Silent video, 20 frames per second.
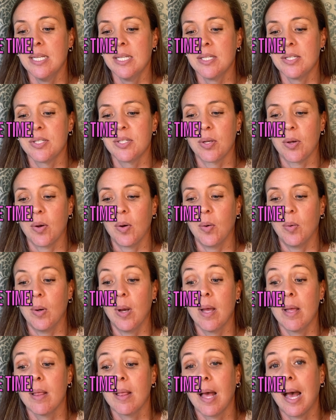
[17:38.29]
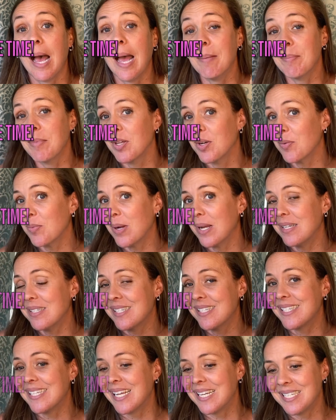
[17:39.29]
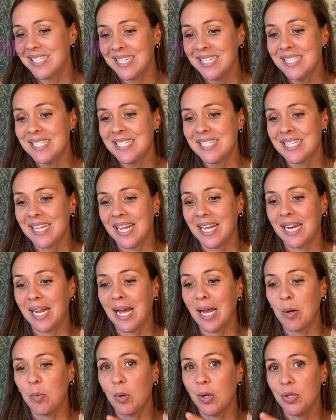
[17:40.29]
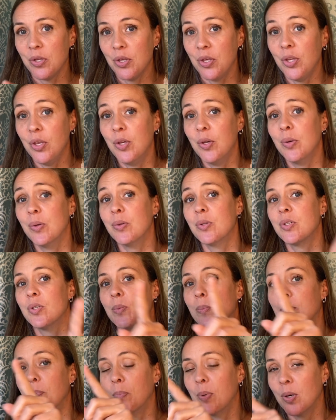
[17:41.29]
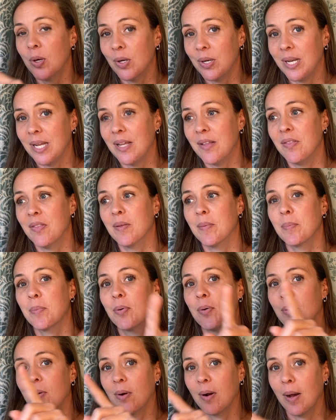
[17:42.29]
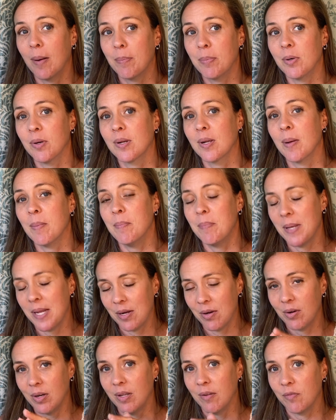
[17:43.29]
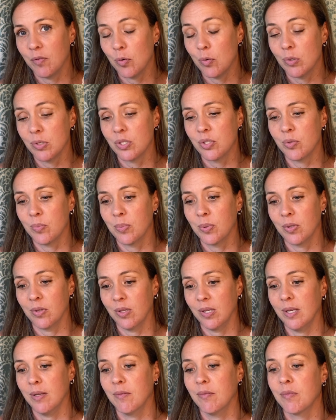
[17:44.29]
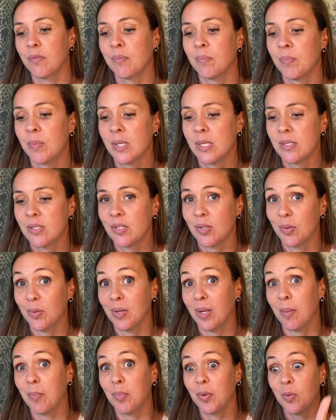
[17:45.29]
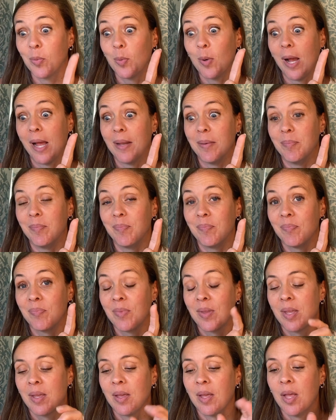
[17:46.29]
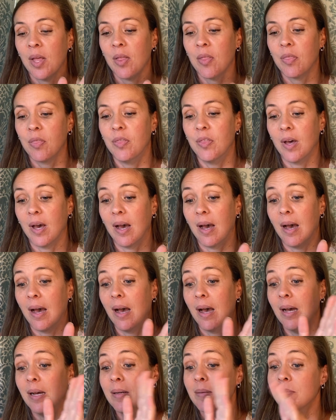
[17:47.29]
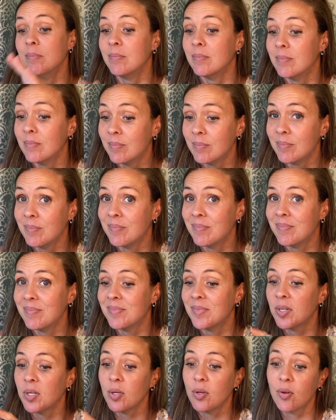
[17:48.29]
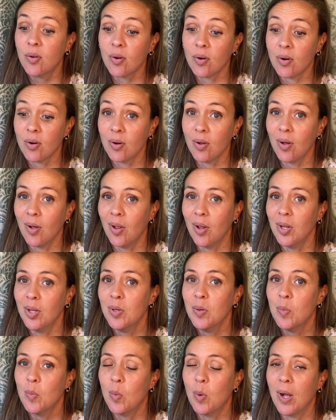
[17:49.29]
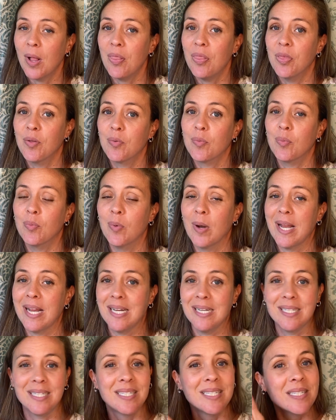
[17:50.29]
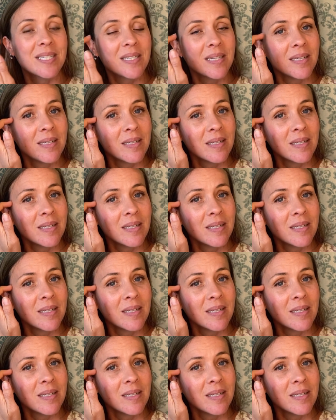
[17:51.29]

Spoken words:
So I'm going to write a sentence and I want you to put in the proper comparative or superlative. So number 1, the girl won the race.